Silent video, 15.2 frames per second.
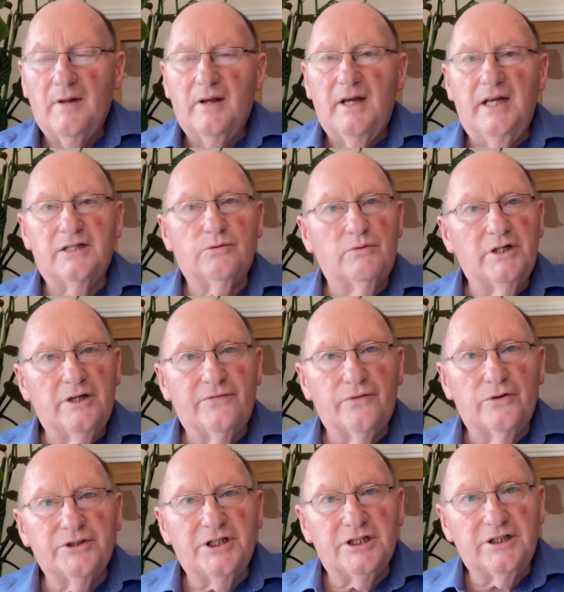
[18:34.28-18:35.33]
It's wonderful
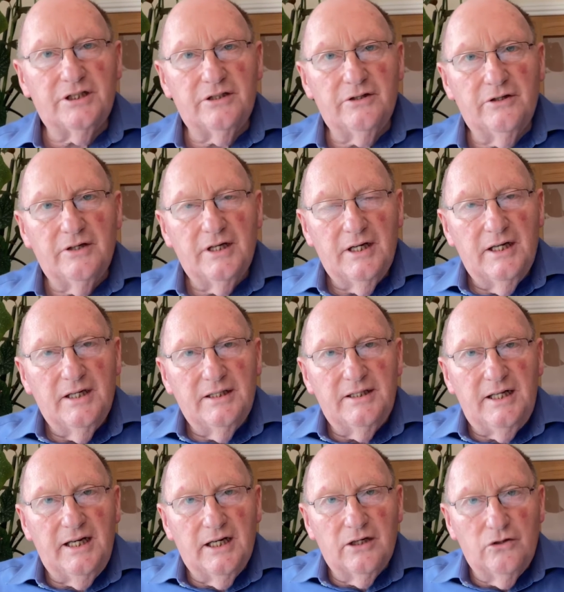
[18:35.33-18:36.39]
just to
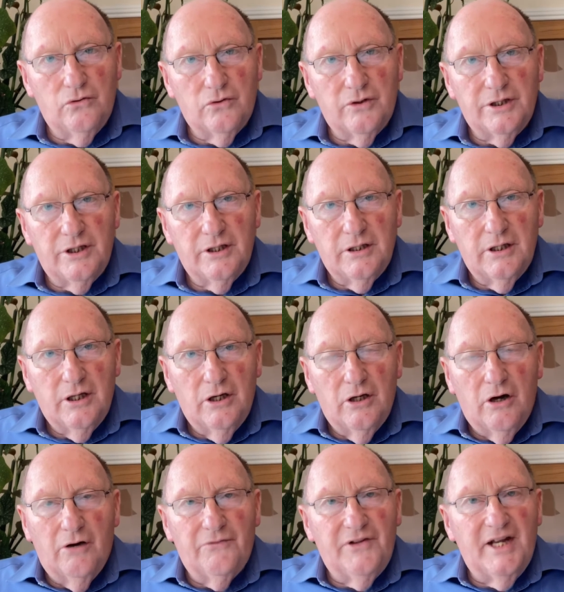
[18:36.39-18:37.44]
take note
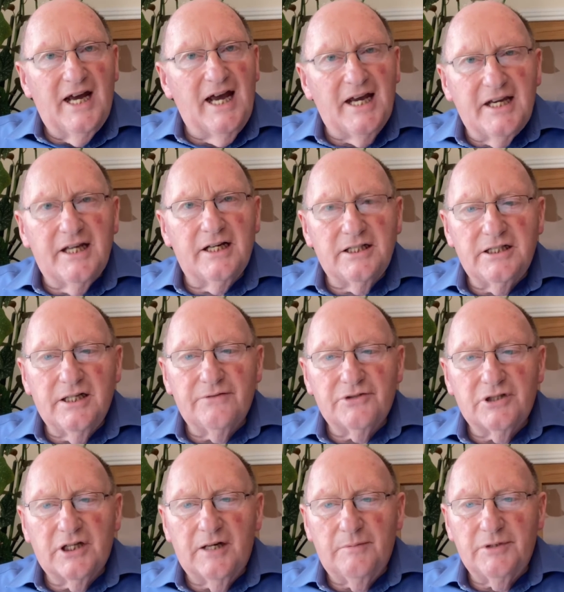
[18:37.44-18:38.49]
of the accuracy of
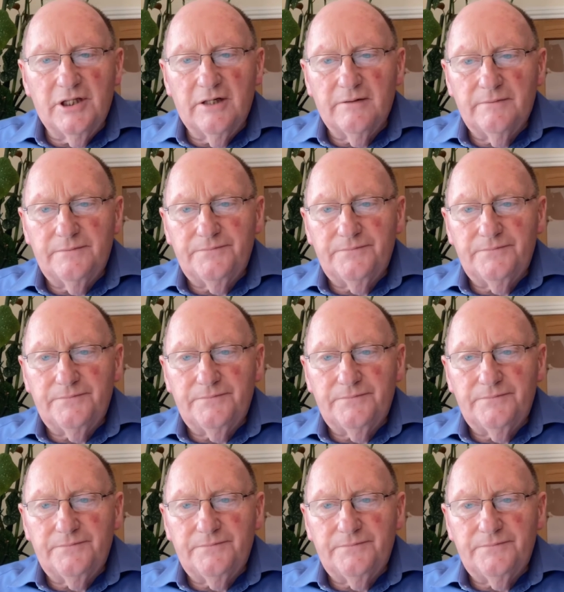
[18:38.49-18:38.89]
Scripture.